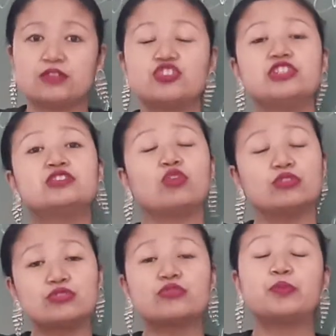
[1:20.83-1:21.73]
She is
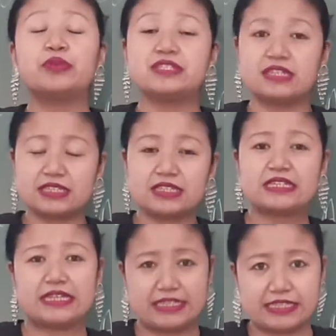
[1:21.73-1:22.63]
also represented
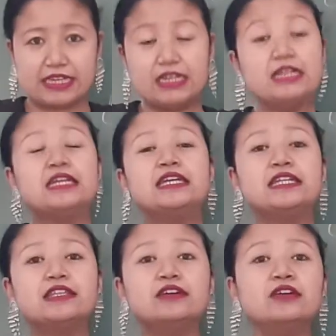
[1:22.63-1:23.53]
India
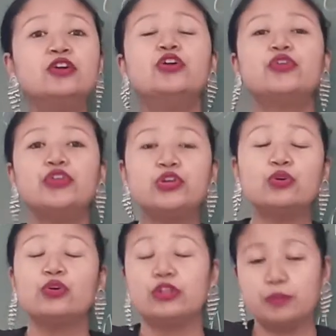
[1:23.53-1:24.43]
in the Rio
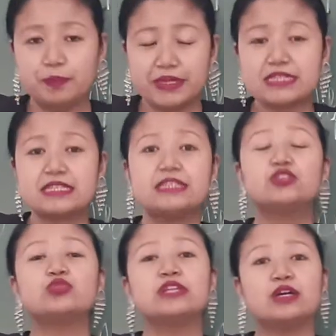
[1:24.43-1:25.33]
Olympics in
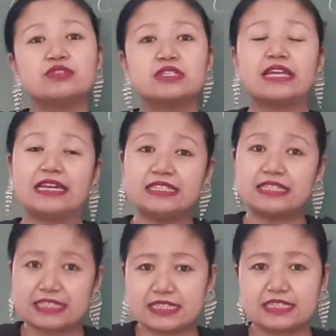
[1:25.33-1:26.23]

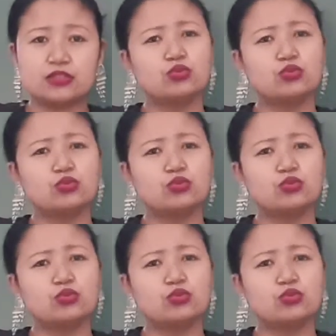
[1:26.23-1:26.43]
2016.